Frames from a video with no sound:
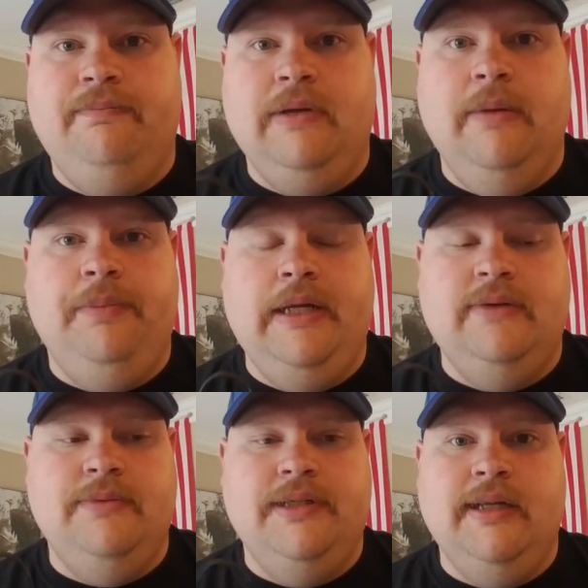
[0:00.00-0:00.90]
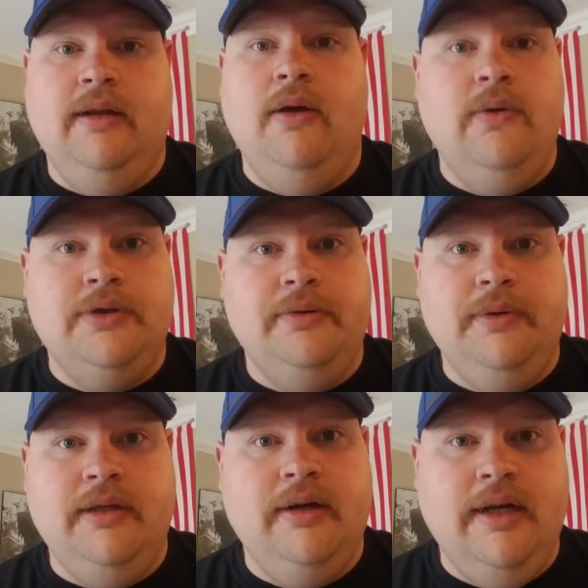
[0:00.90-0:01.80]
companies will sell a holster
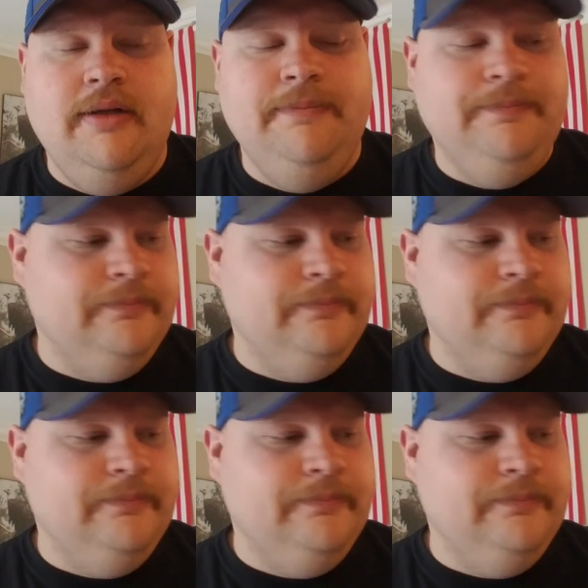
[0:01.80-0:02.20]
with their gun,